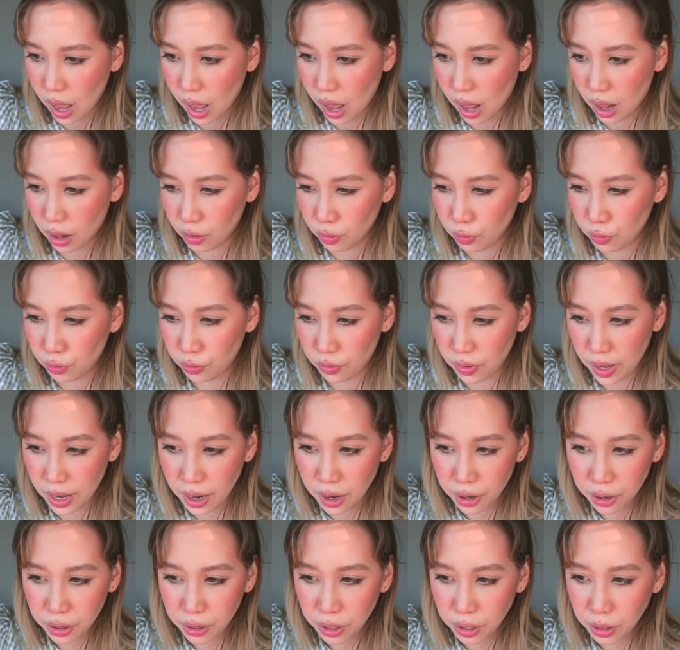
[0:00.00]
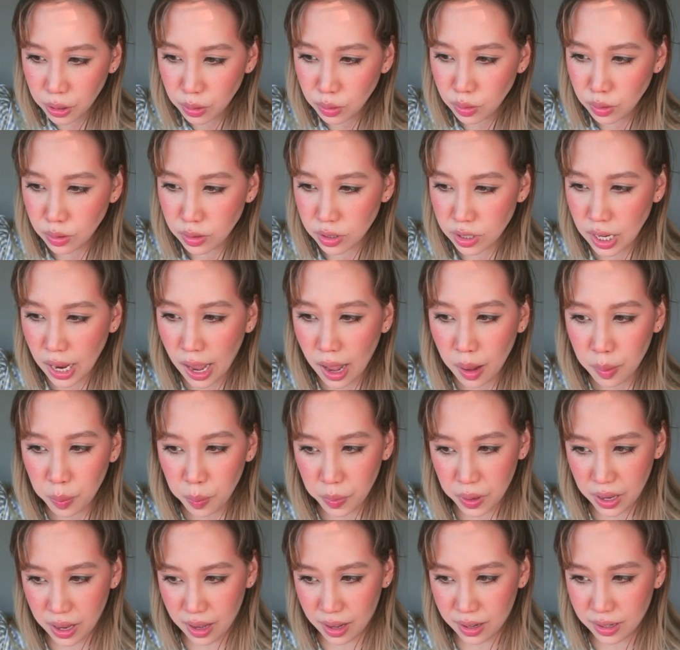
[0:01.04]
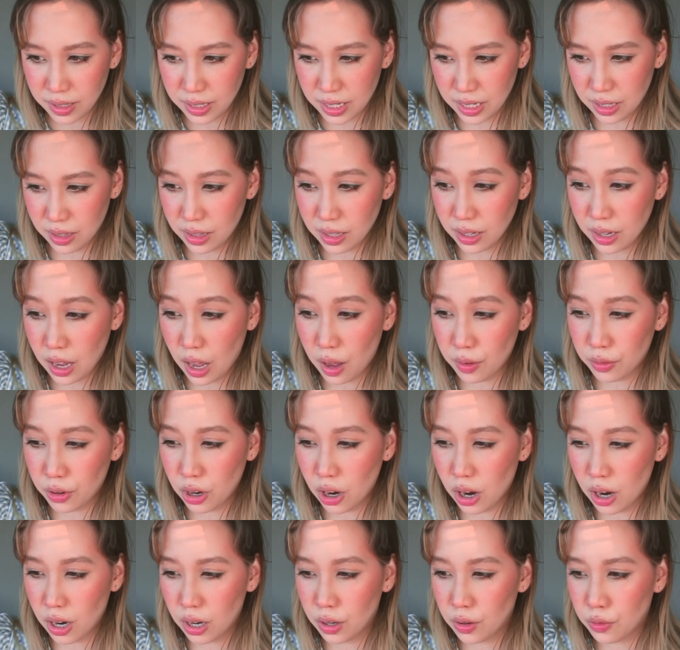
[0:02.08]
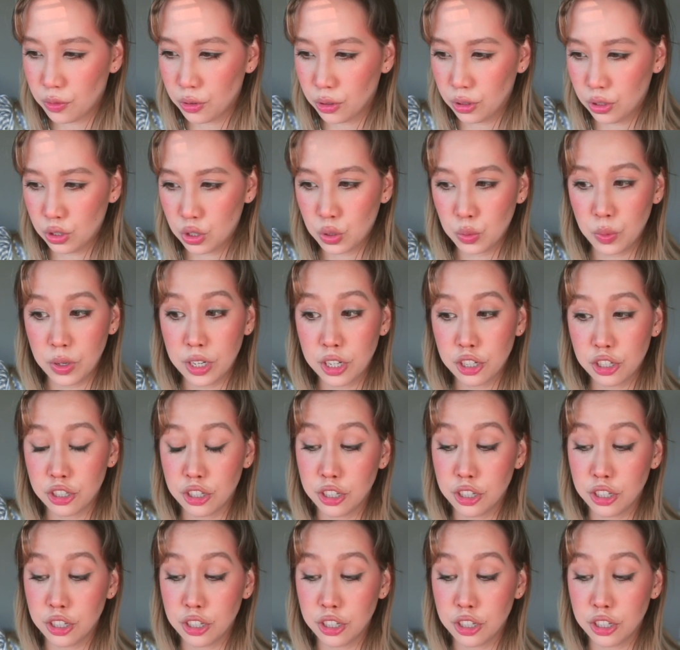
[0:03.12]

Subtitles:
Alvaro Tapia did the cover art for the Swedish